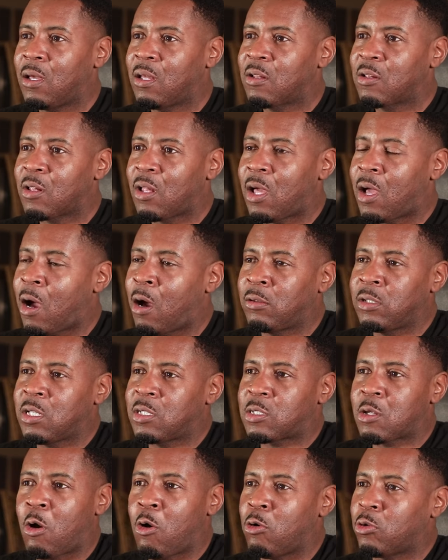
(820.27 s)
I only
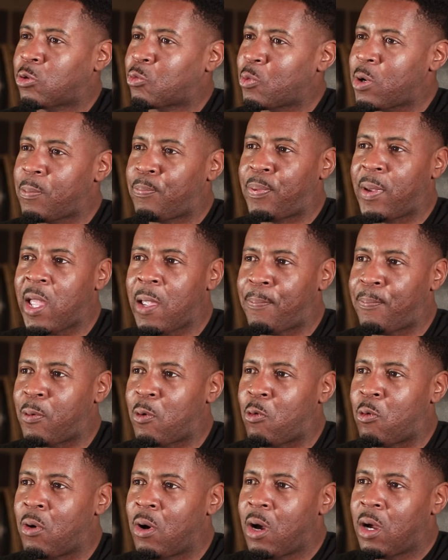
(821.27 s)
told three
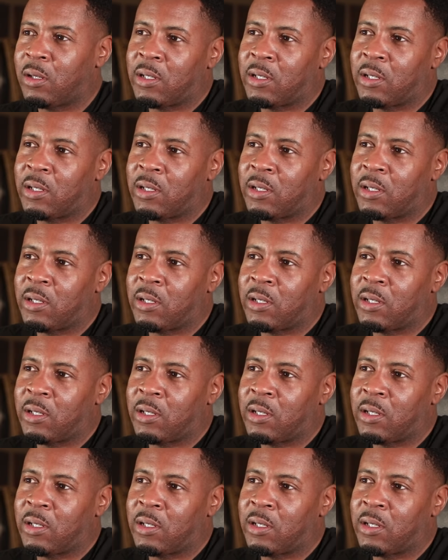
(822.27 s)
people.